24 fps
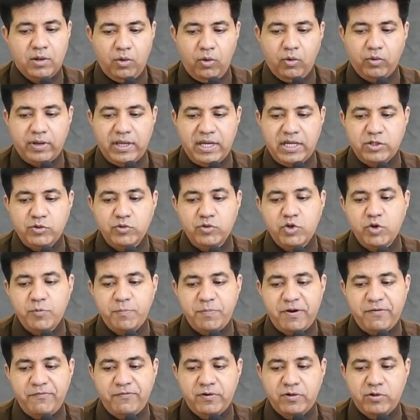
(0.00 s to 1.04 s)
Okay, do you
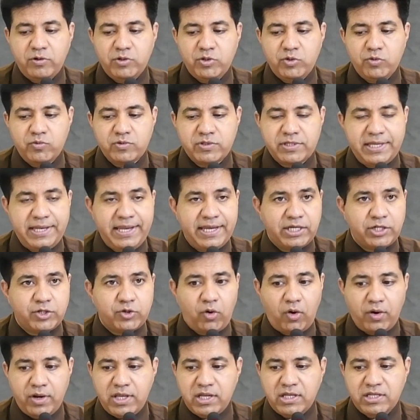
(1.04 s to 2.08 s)
prefer to use
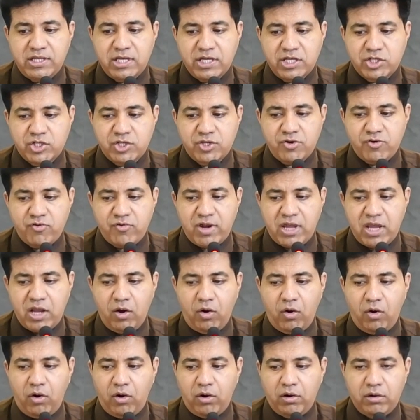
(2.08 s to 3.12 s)
electronic dictionary
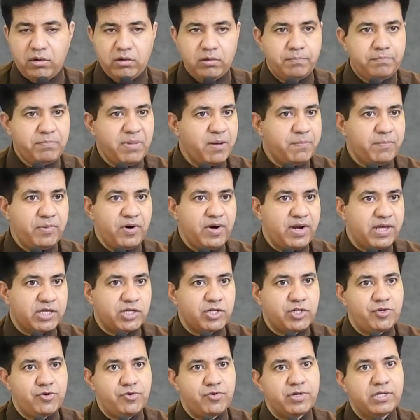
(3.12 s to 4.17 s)
or paper
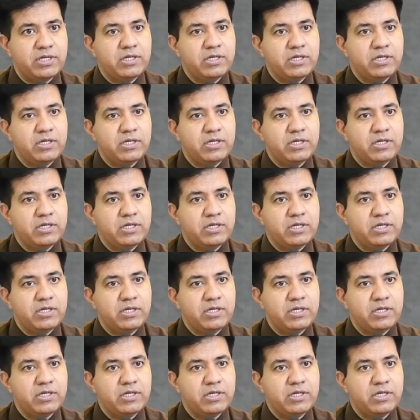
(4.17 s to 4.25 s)
dictionary?